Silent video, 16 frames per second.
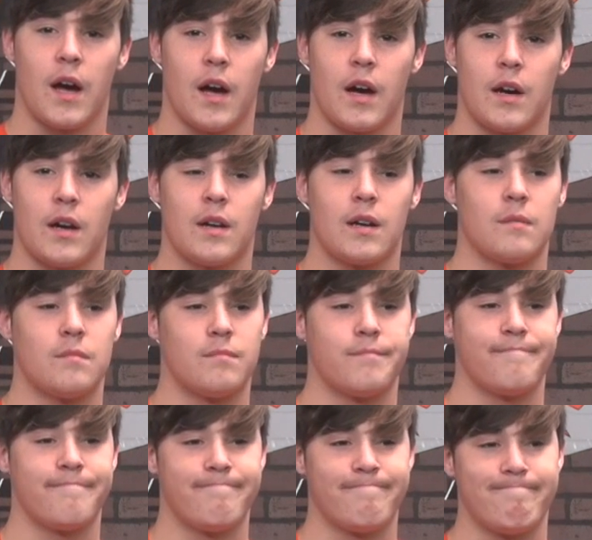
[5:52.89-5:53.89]

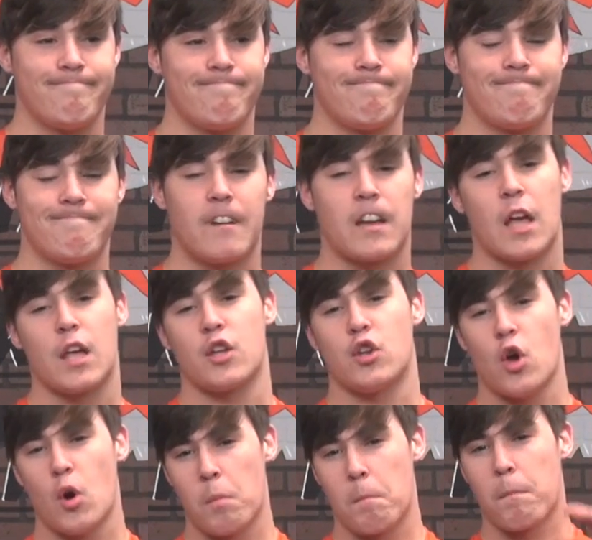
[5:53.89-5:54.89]
Okay, you
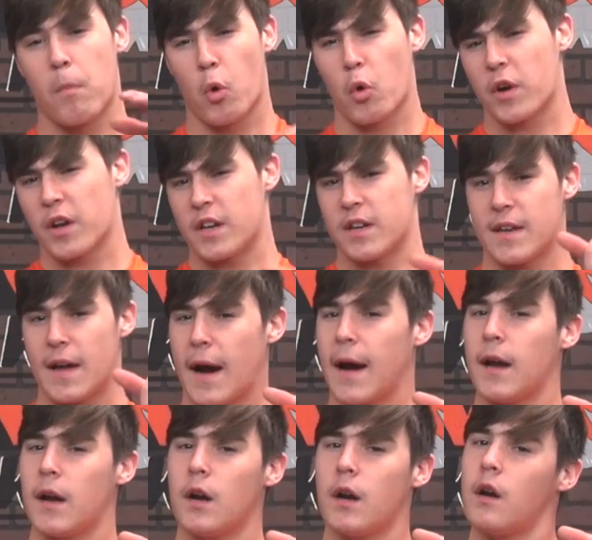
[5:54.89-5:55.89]
know Morgan
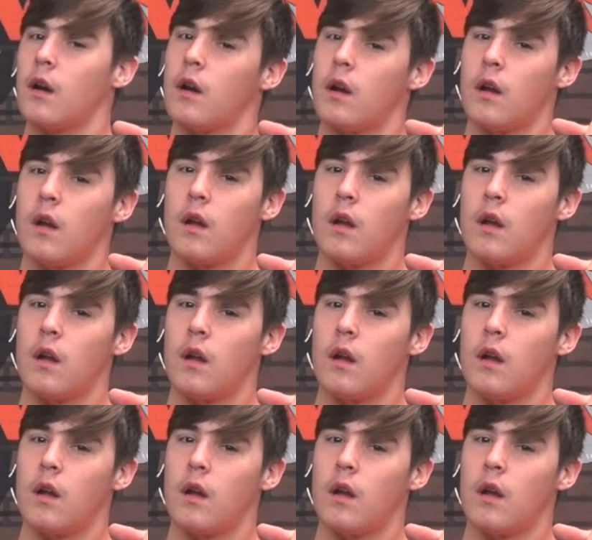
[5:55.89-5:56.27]
Dyer?